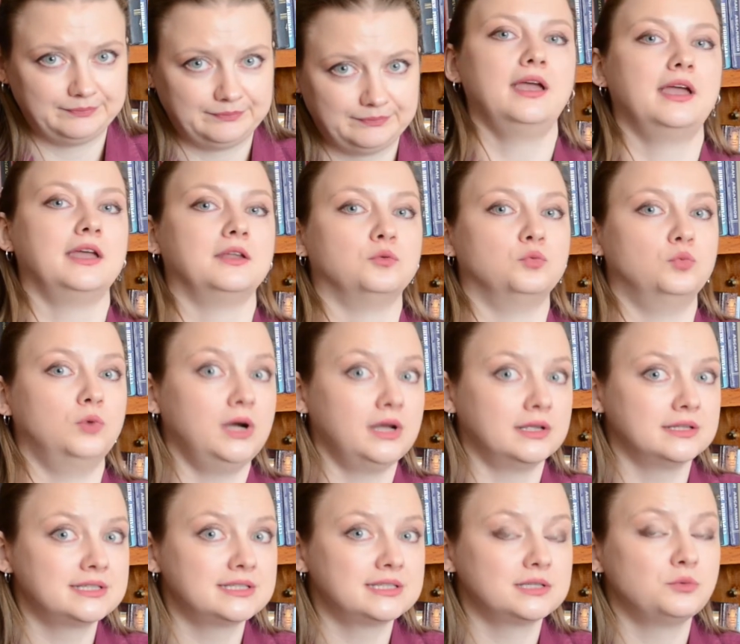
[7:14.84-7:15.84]
And
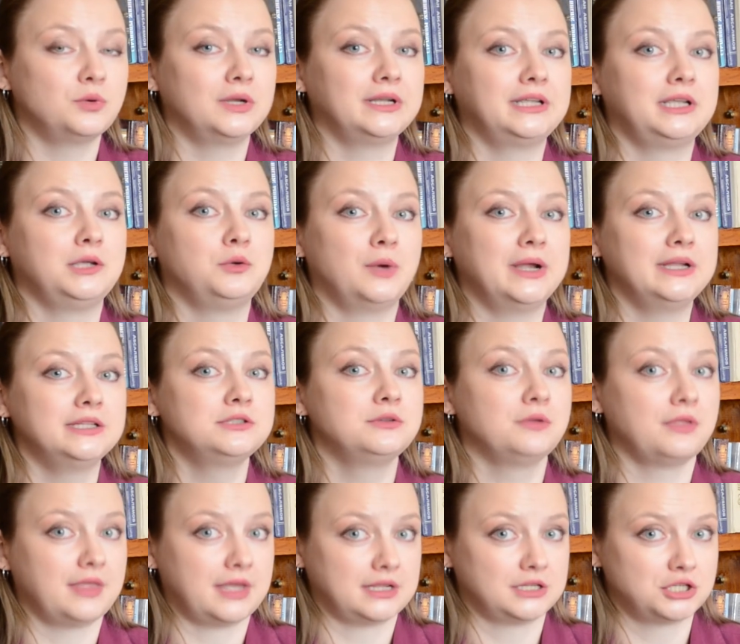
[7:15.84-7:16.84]
once, when he went to
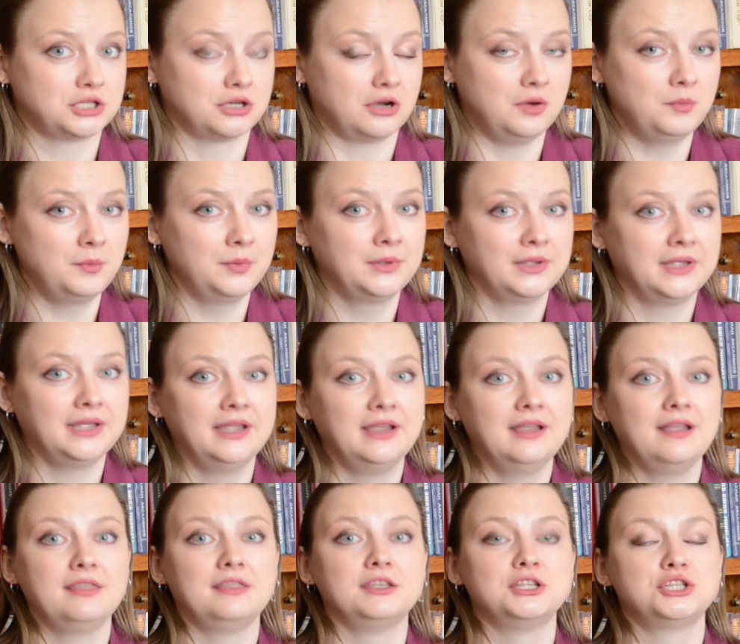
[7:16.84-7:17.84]
that shop,
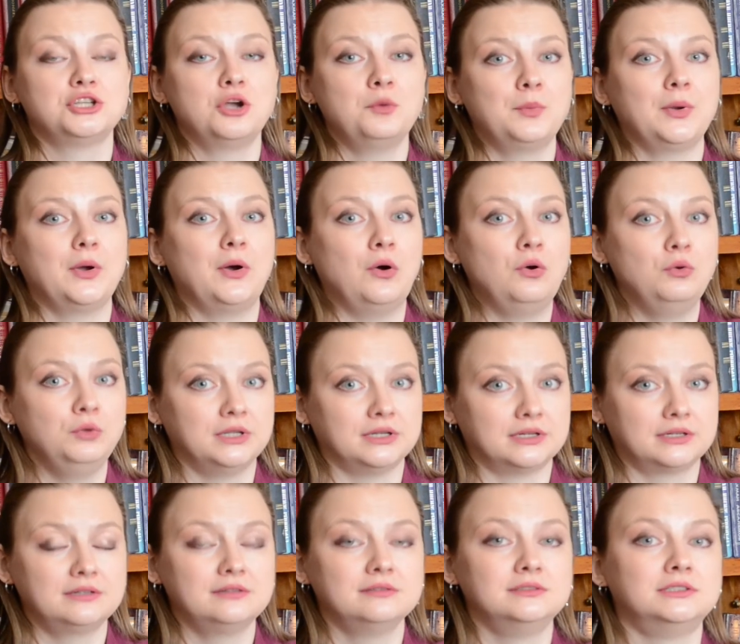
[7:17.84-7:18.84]
the shop
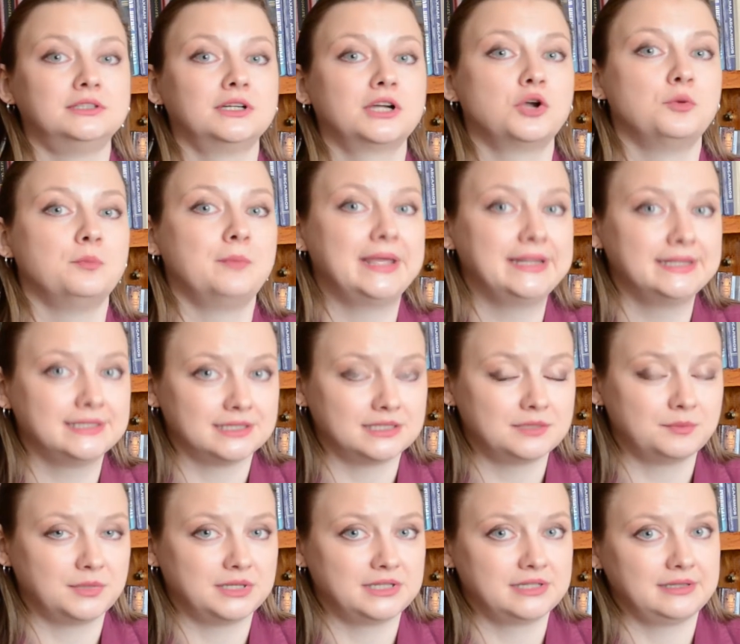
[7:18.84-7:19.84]
owner recommended
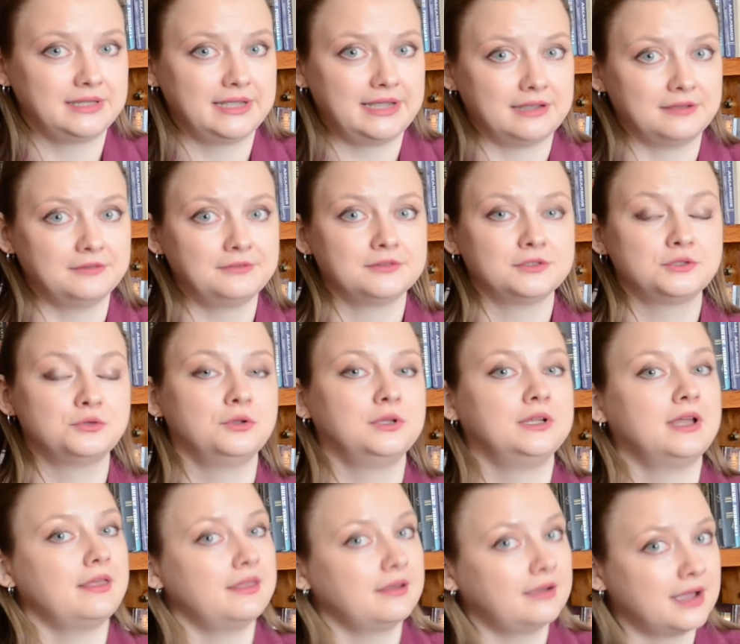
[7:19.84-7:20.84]
Mendeleev to
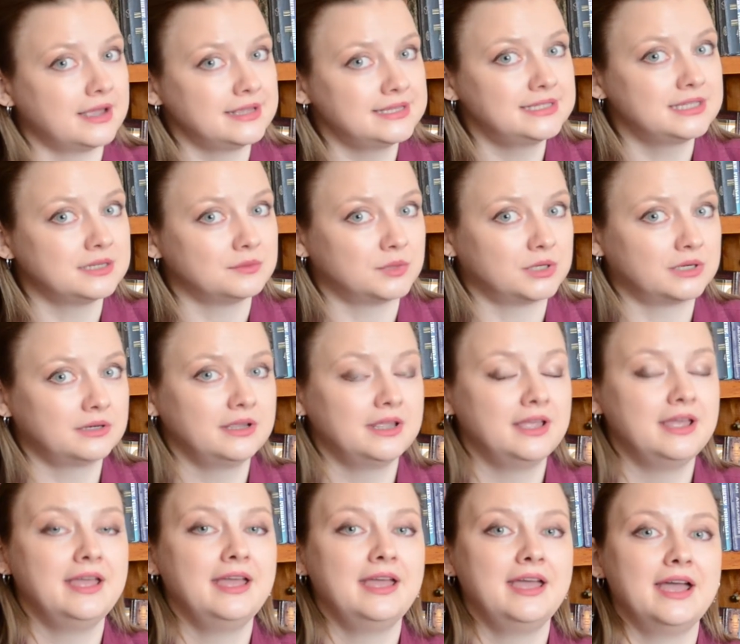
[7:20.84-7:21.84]
another customer
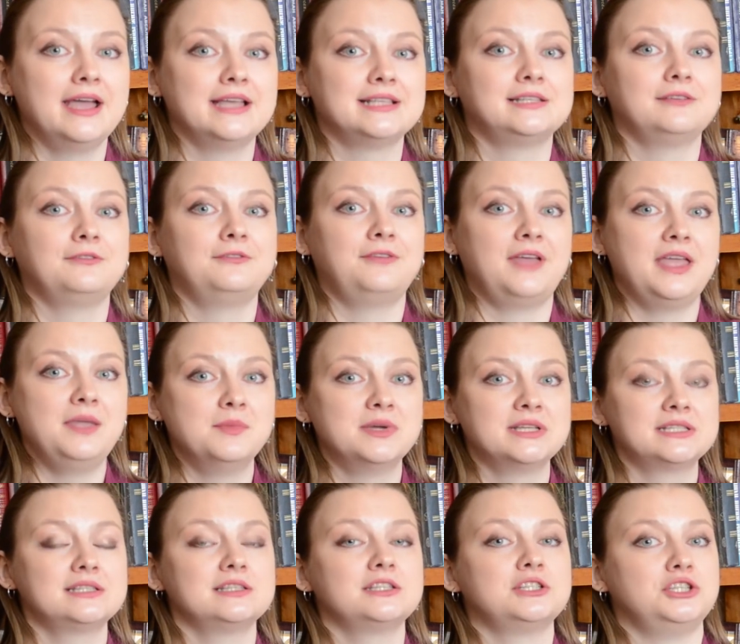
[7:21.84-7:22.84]
as a
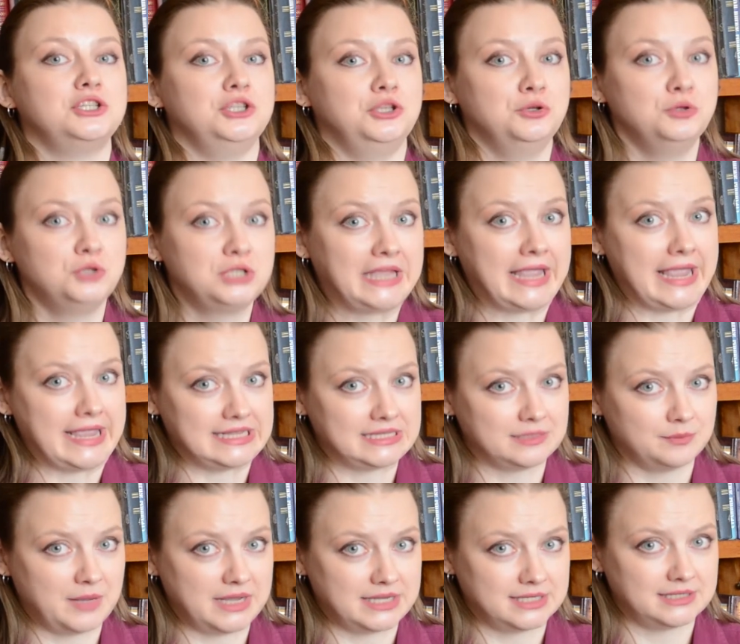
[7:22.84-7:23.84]
famous
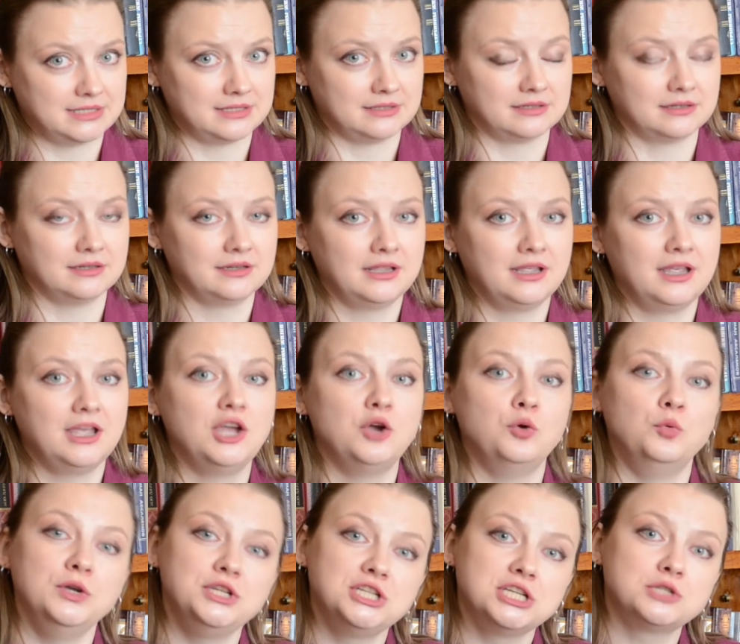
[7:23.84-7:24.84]
suitcase master,
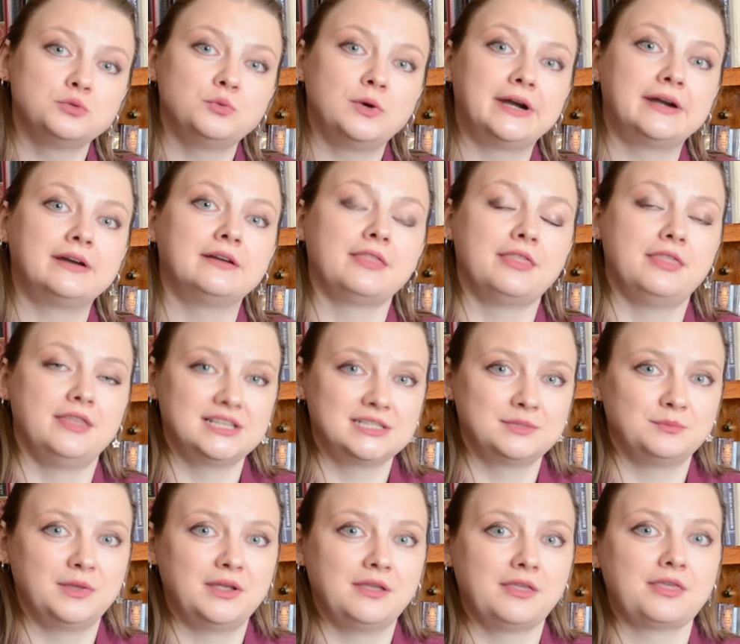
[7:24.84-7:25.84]
which is where
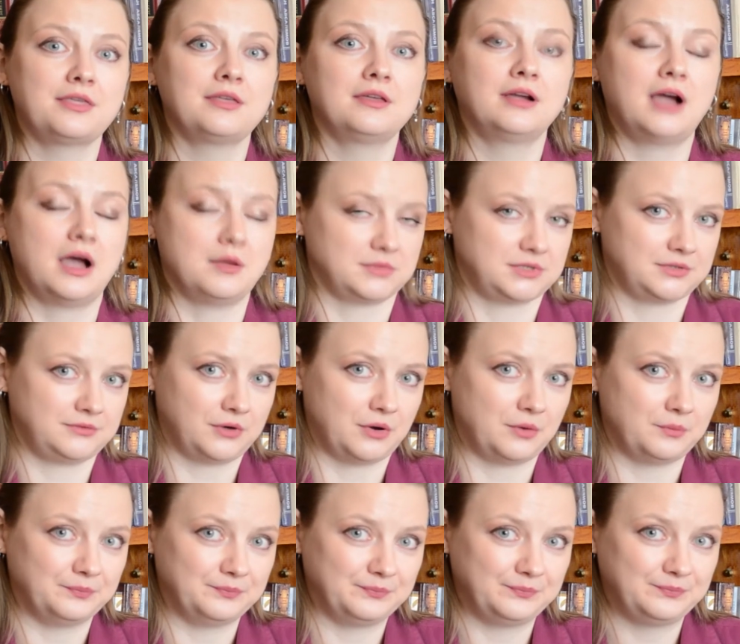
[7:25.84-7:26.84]
this myth comes
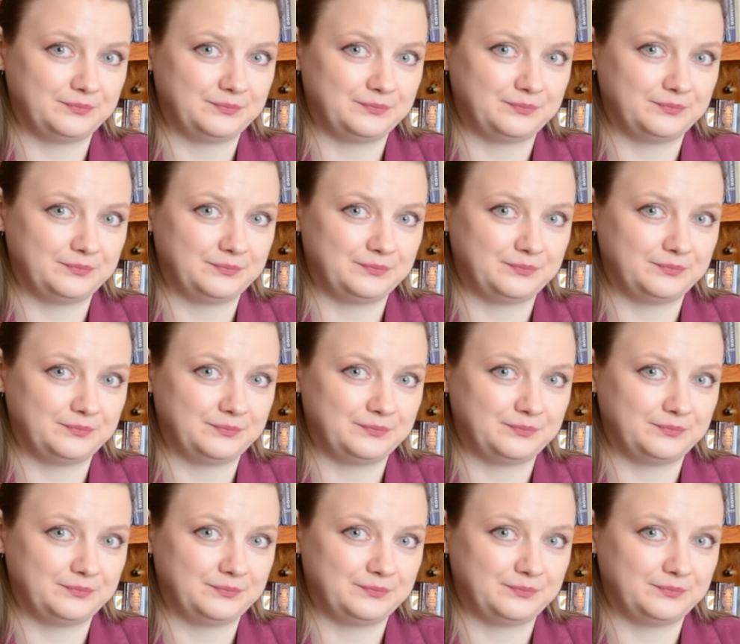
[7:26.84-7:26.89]
from.